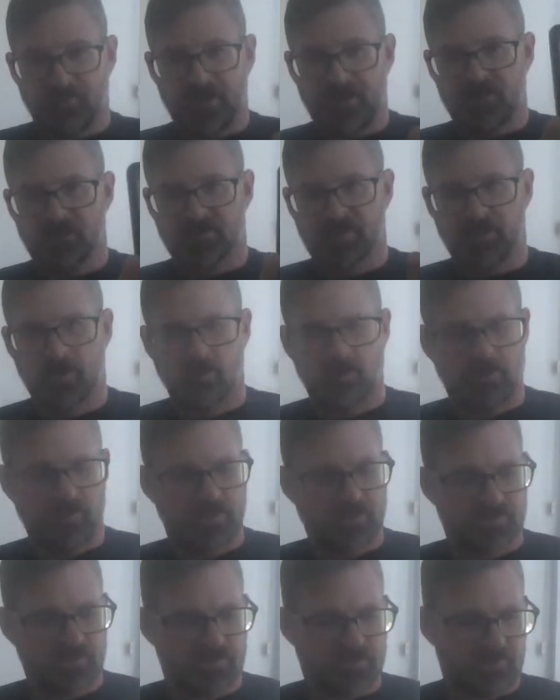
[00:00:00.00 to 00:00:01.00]
Panels
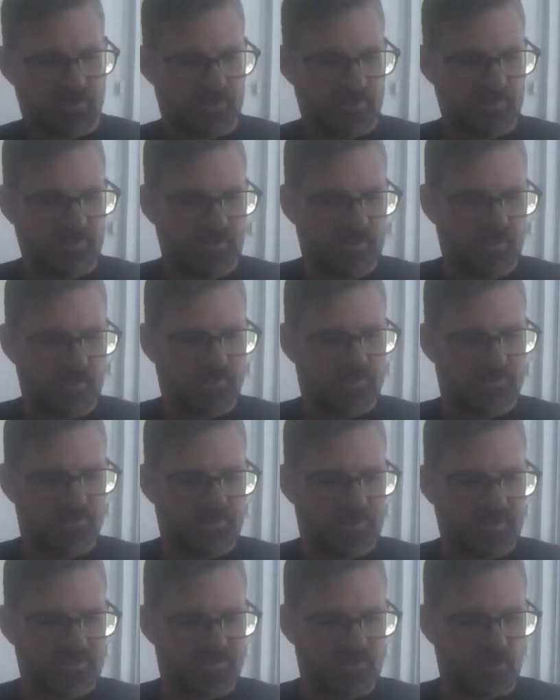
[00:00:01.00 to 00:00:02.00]
calculations, all right? So
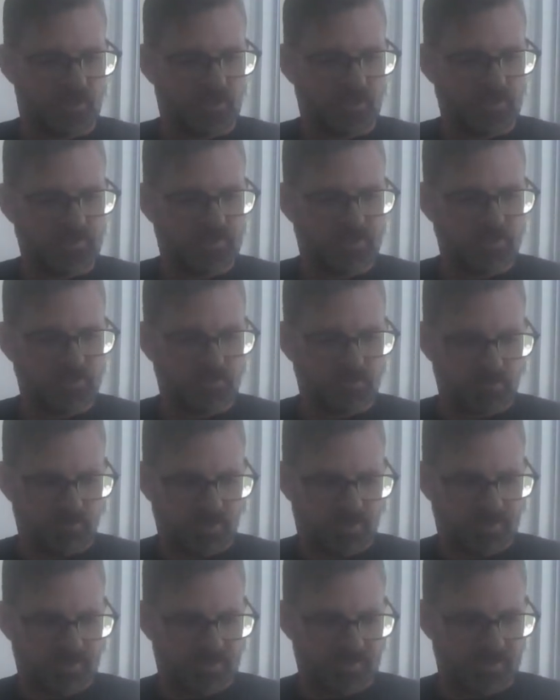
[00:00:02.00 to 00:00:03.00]
that's longitude
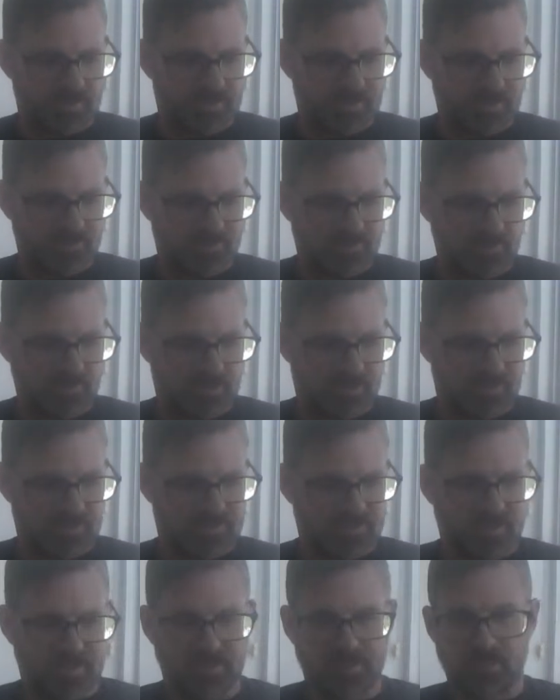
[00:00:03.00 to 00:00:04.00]
and latitude line
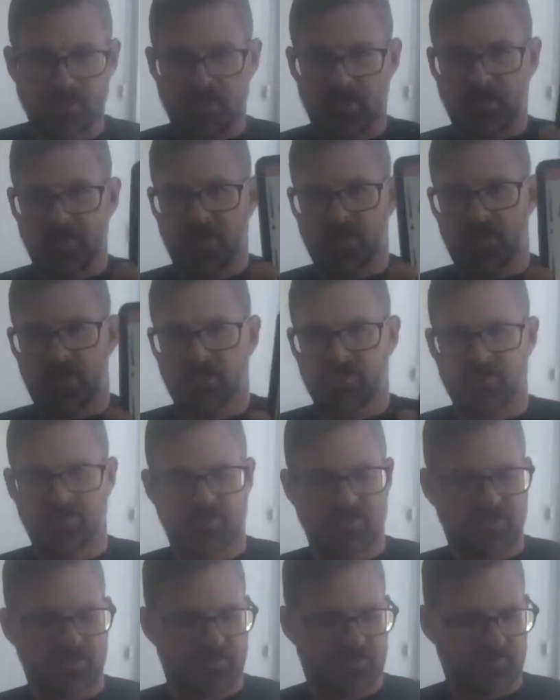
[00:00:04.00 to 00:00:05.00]
setting, line connection
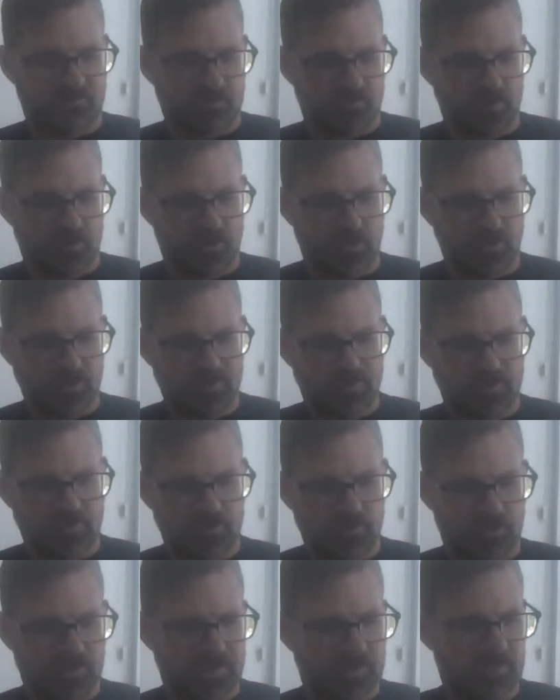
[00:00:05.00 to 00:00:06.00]
system. Longitude
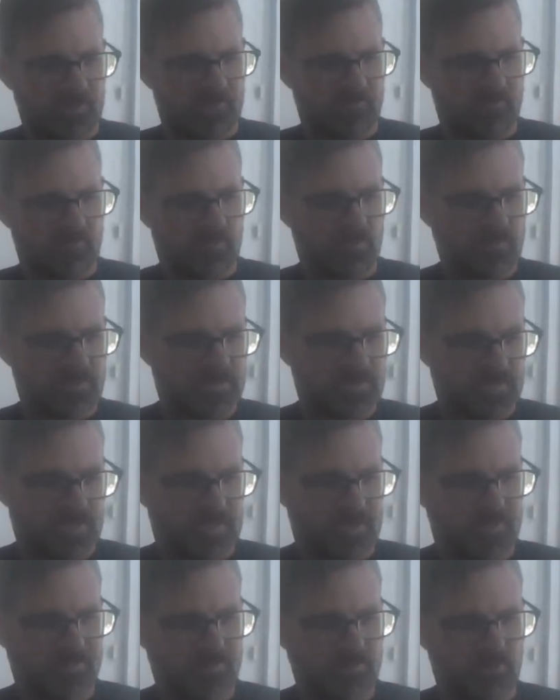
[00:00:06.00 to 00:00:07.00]
line interference and
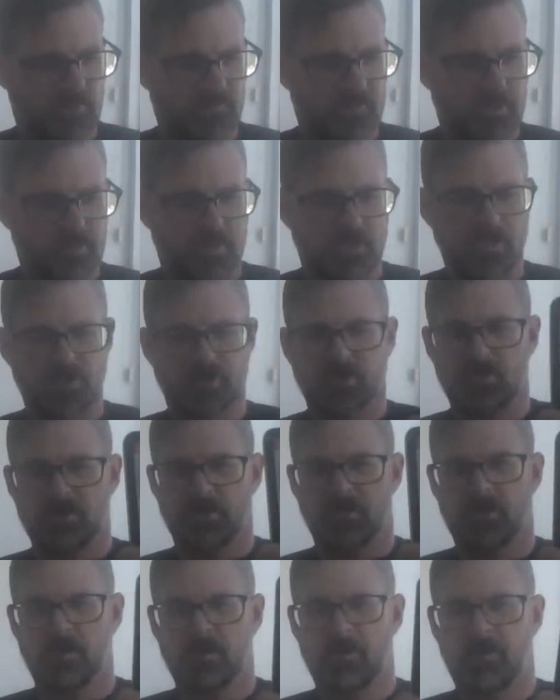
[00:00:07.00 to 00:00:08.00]
latitude communication,
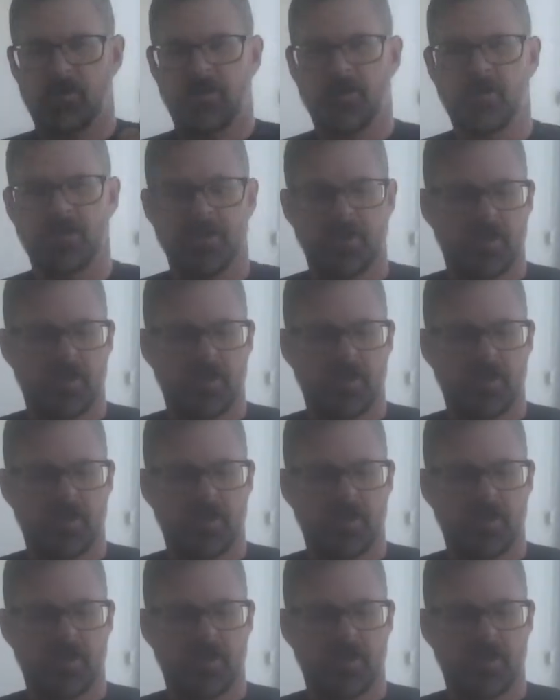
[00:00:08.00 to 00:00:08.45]
right?